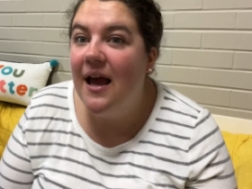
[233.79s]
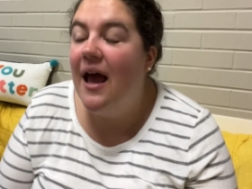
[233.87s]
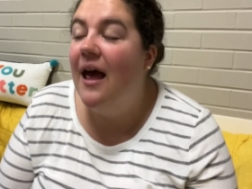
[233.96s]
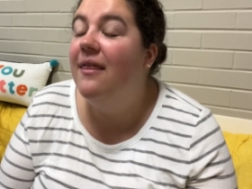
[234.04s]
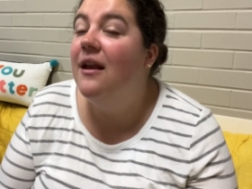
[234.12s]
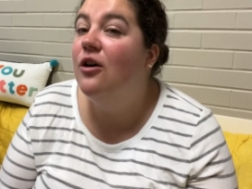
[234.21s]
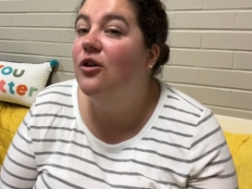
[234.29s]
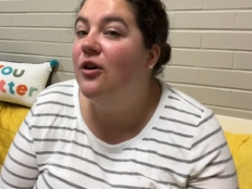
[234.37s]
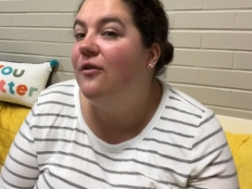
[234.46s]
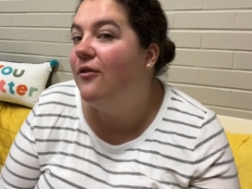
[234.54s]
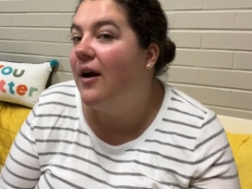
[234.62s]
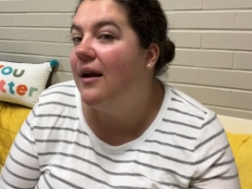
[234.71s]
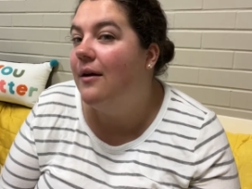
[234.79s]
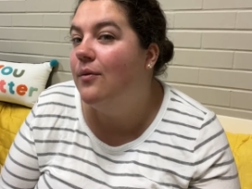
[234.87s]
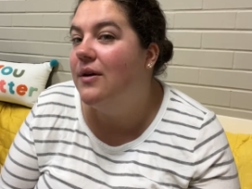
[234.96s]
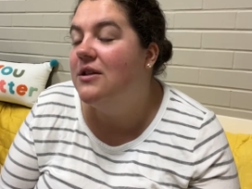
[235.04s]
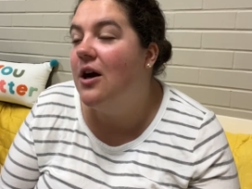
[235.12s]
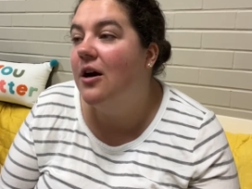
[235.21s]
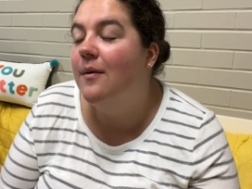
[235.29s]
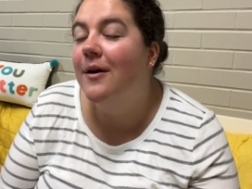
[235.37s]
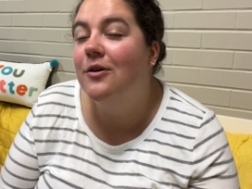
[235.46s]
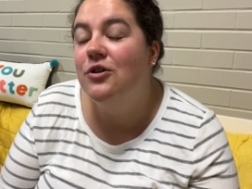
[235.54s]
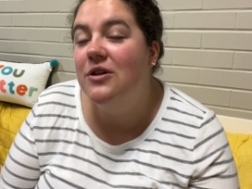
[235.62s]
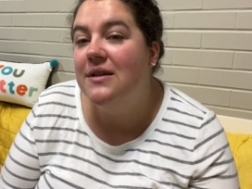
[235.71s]
And then on Good Friday, we talk about
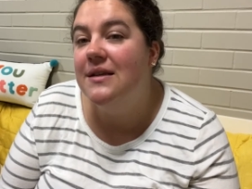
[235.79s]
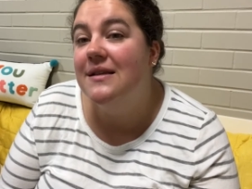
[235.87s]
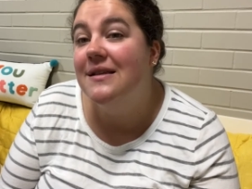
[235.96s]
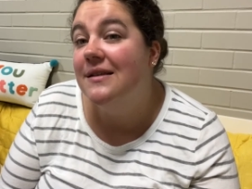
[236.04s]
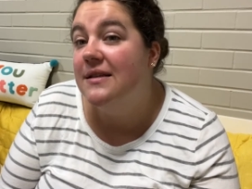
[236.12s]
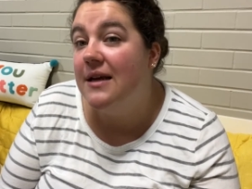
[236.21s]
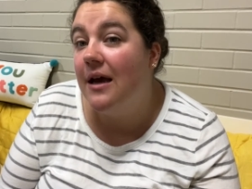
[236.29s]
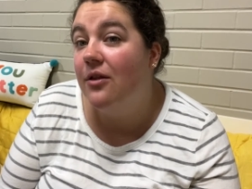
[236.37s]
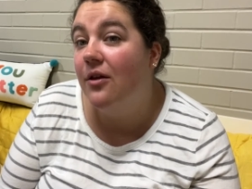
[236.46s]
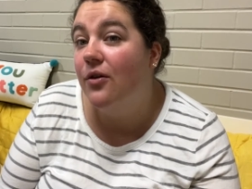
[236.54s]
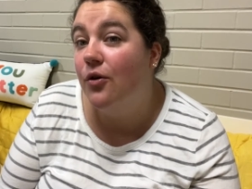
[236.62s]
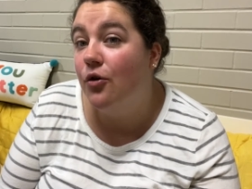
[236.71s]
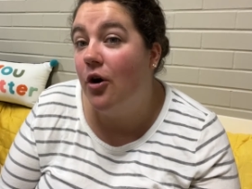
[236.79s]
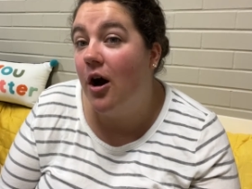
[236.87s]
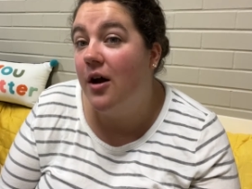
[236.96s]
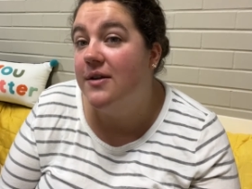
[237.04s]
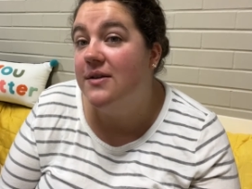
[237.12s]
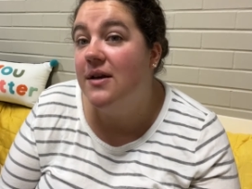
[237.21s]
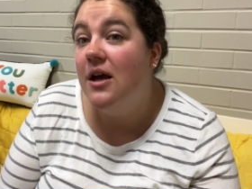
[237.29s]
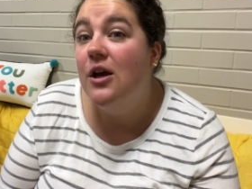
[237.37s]
Jesus' death on the cross.